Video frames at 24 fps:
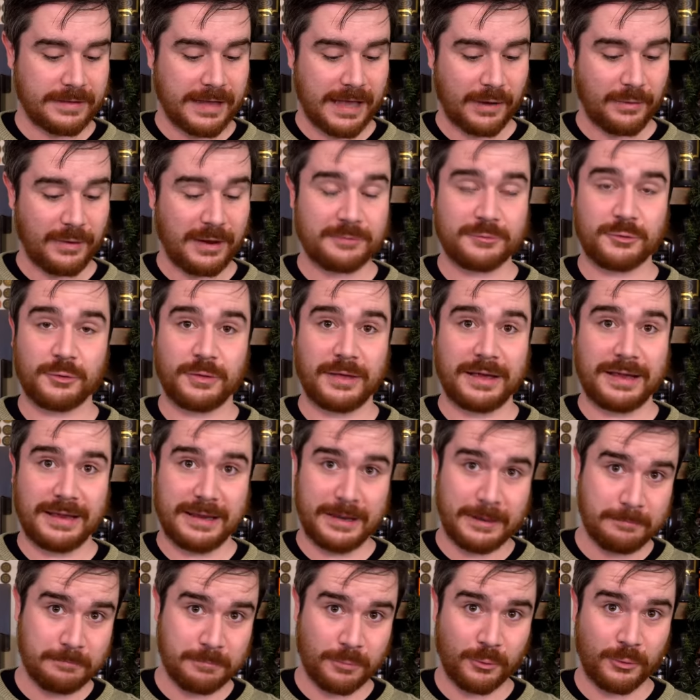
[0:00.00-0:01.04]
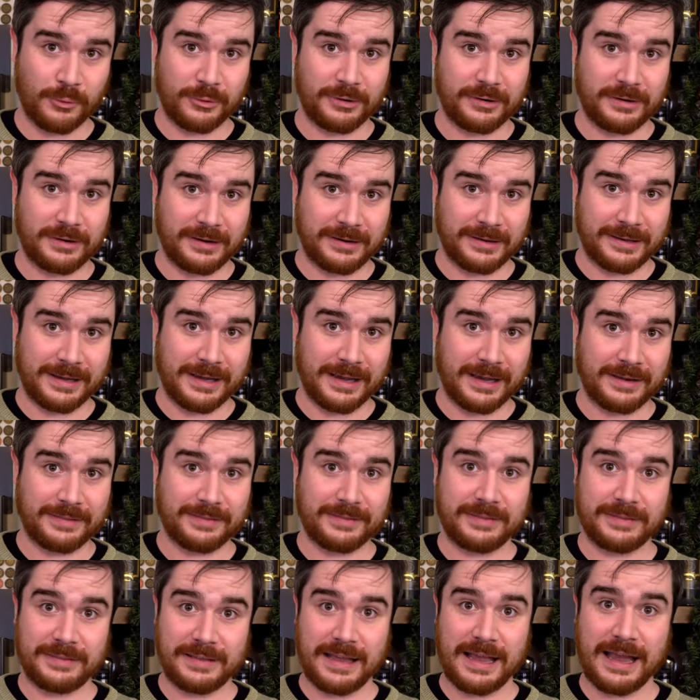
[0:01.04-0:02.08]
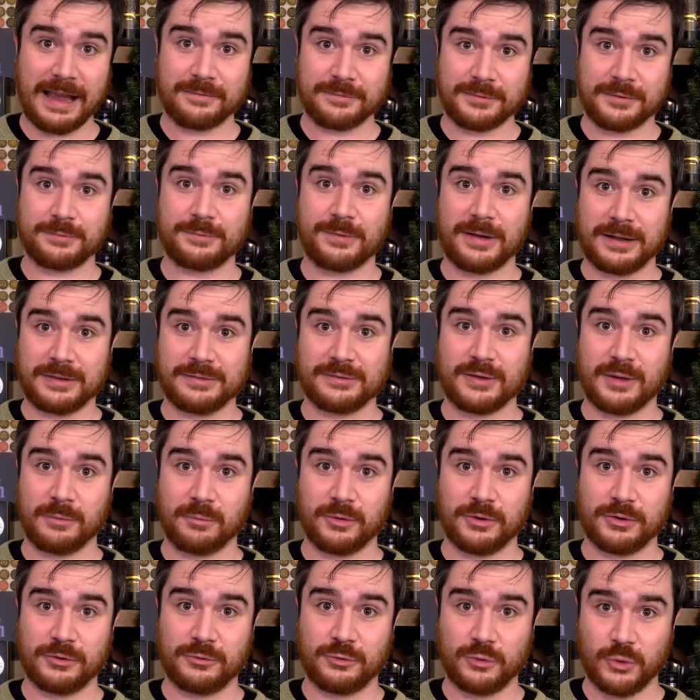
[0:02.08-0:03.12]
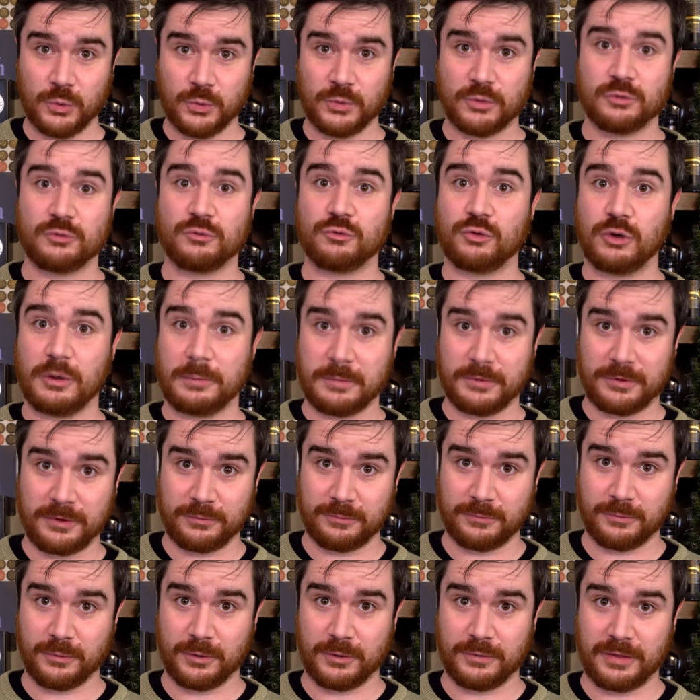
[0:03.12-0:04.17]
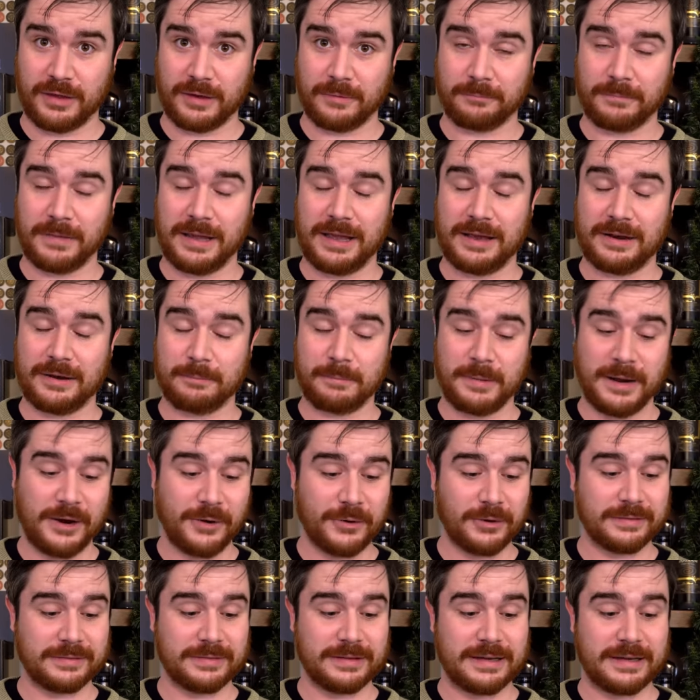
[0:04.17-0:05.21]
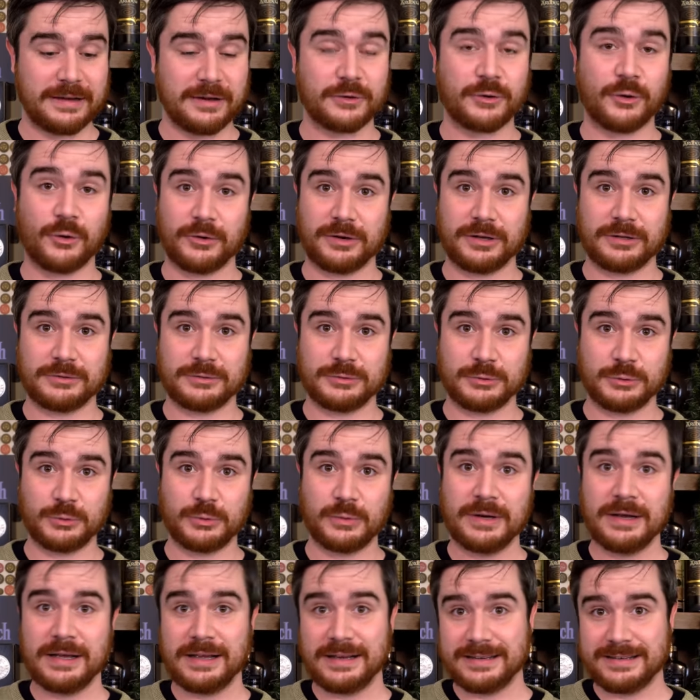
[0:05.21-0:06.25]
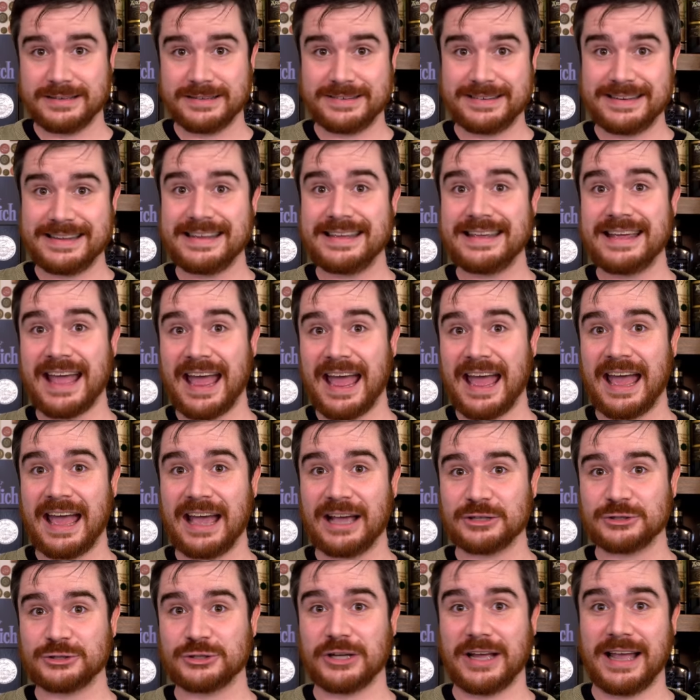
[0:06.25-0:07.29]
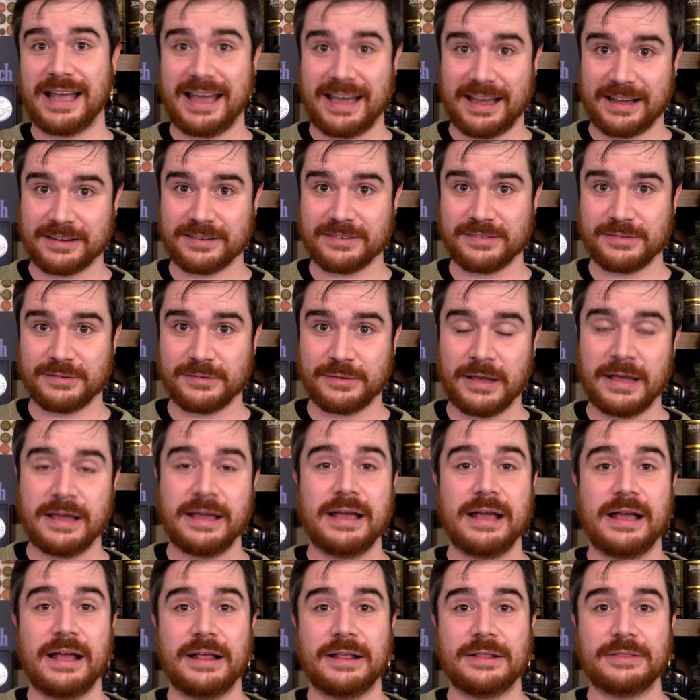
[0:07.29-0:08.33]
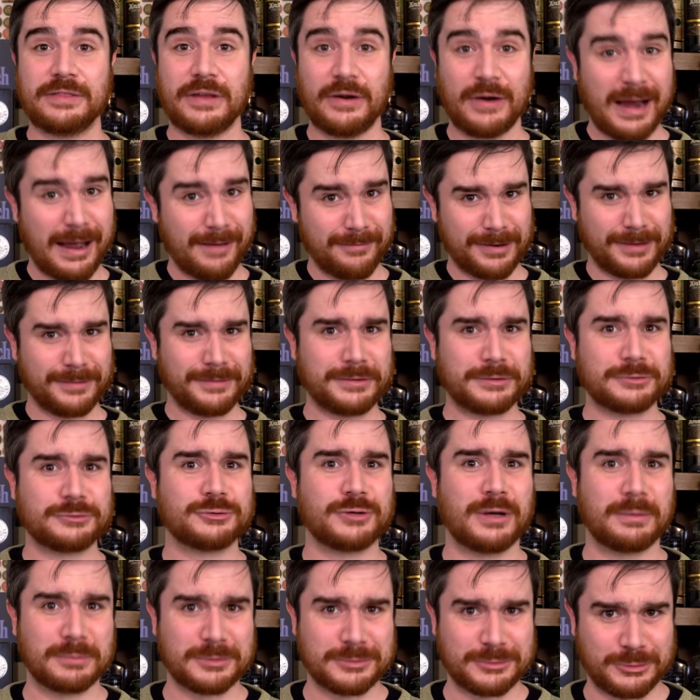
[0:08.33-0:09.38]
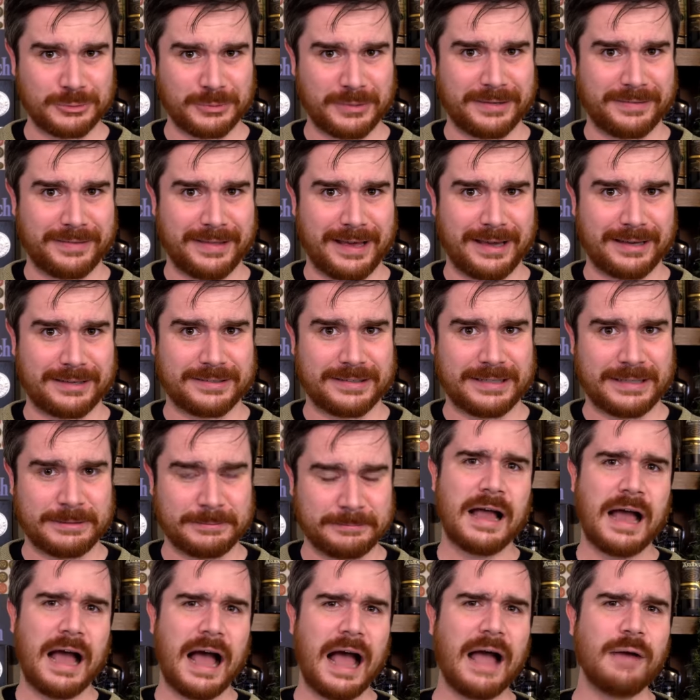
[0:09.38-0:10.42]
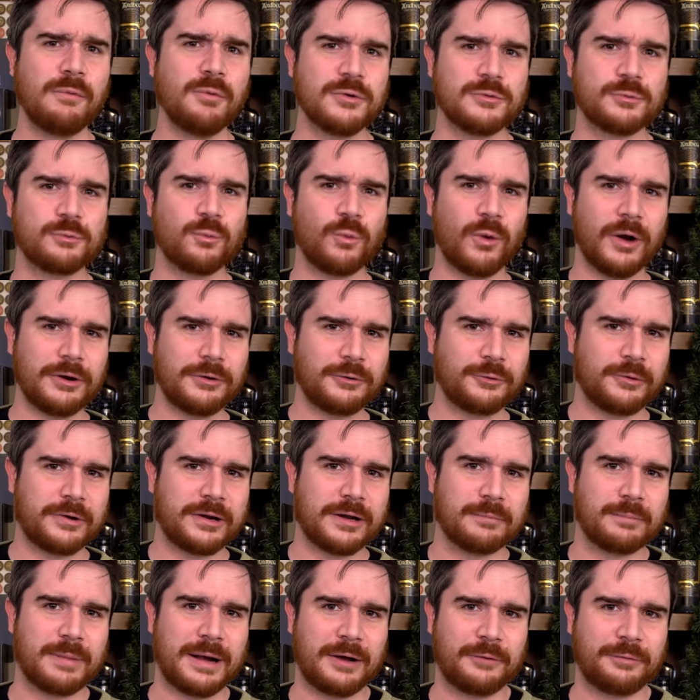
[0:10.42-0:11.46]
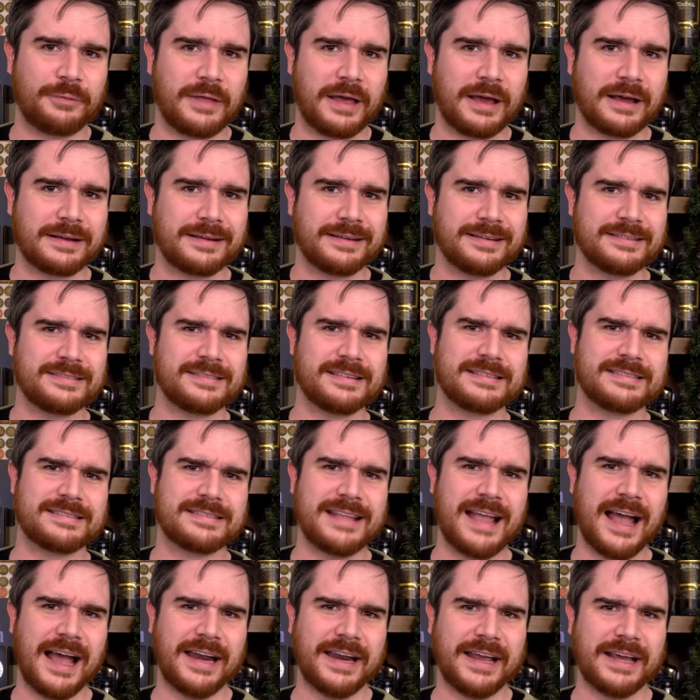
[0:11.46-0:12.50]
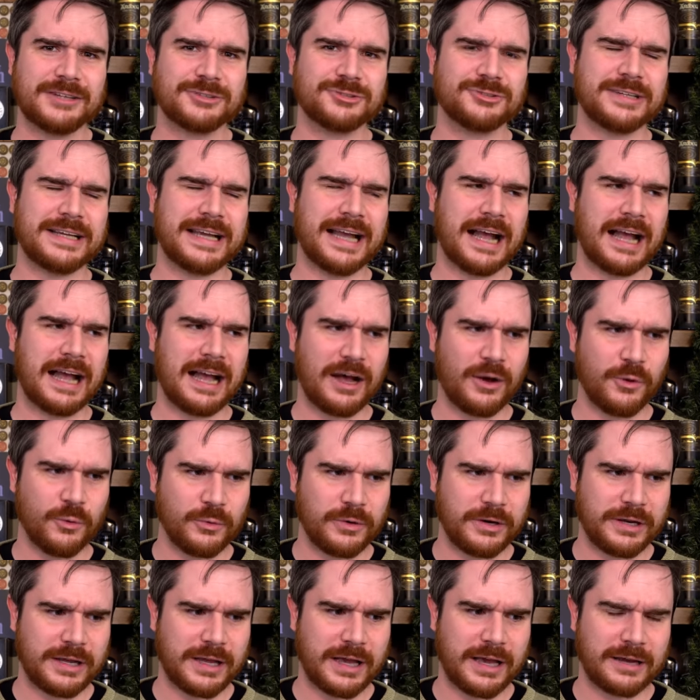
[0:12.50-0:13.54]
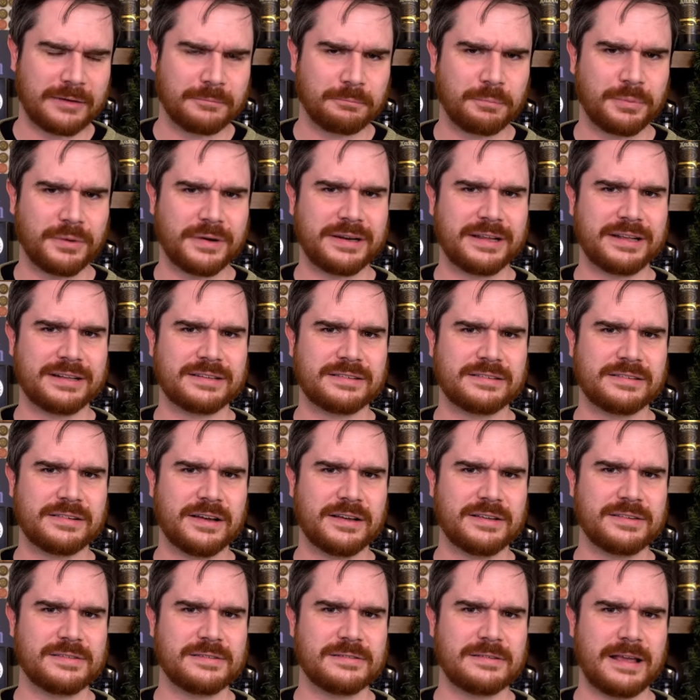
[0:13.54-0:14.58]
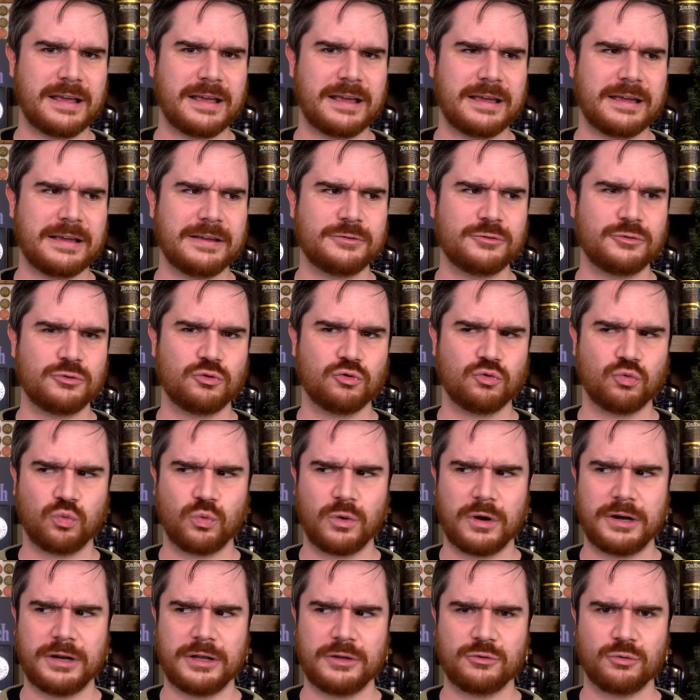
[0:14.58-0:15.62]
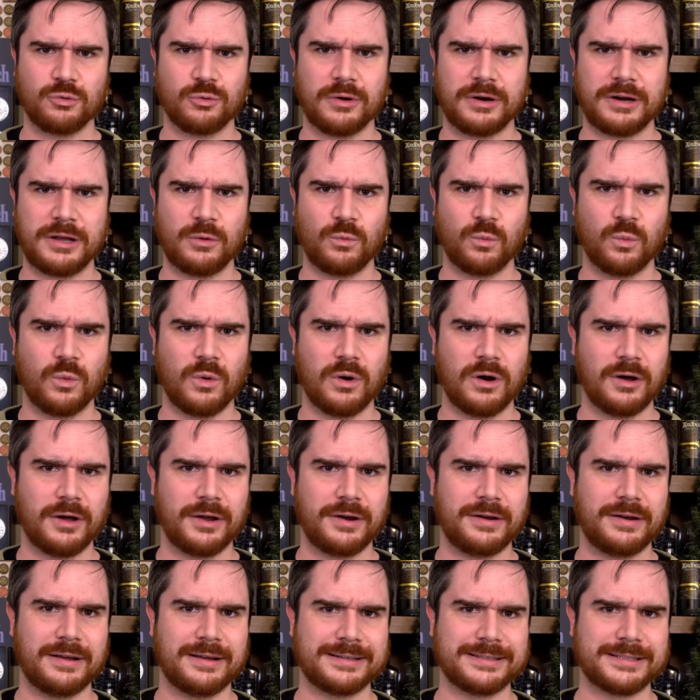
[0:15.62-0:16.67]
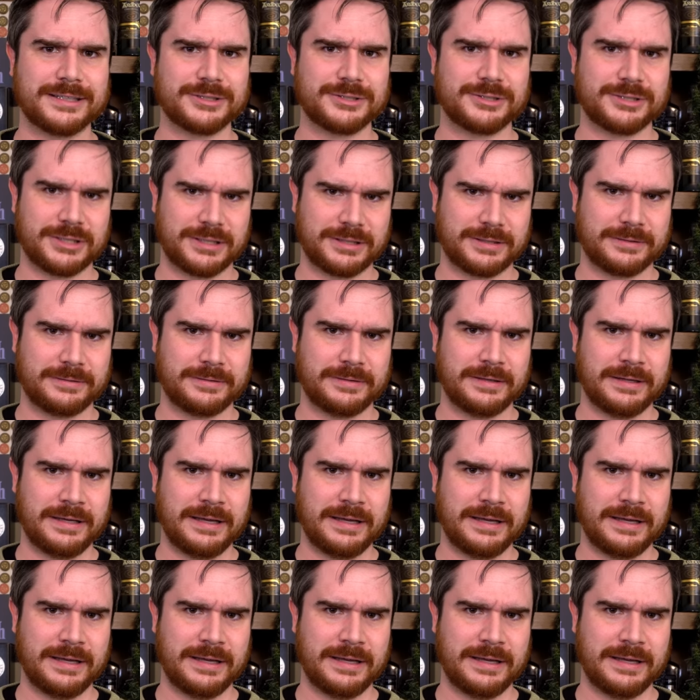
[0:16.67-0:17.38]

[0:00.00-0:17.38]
Now, after they imported it again, they have to find someone to distribute it for them. And apparently, according to D-X, they're having a little trouble doing that. I was wondering about that, because it's not actually out yet, but it does say 2021 edition.